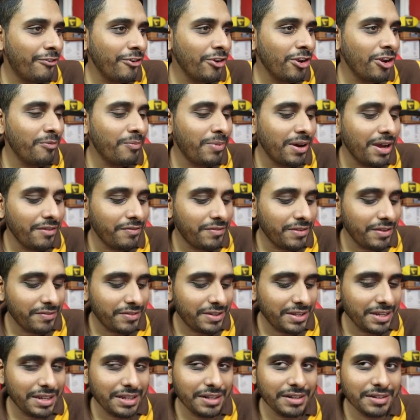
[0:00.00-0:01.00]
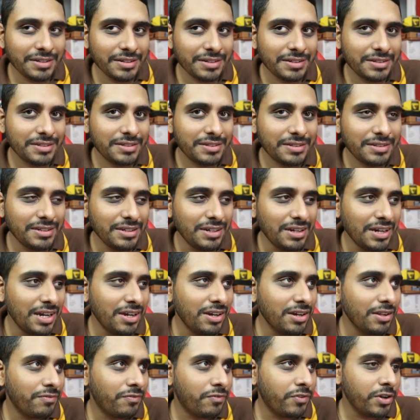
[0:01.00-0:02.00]
Freo by 15. I
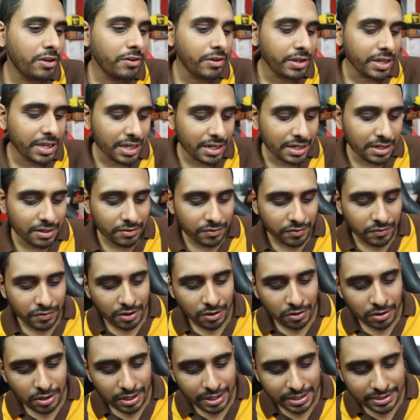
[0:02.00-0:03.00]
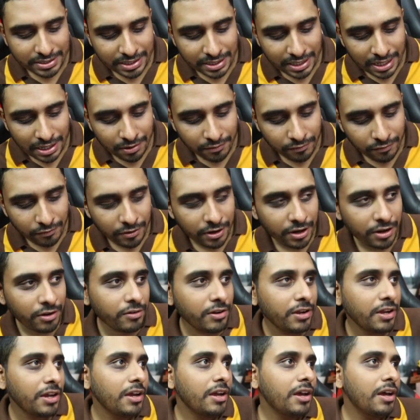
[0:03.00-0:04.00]
heard Freo again. On the list again,
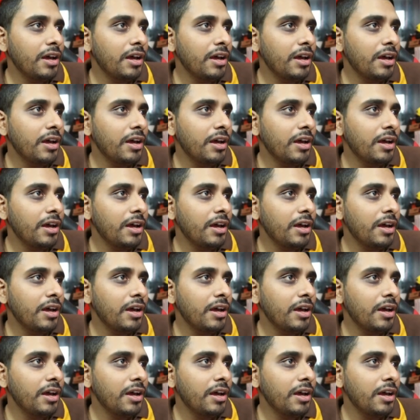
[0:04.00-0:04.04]
Freo.